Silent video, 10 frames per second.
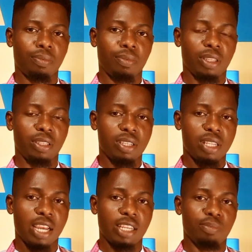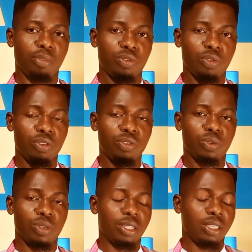It is nice, but you're going to
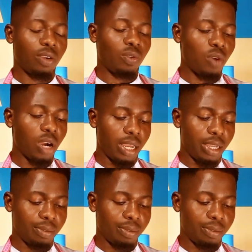understand why.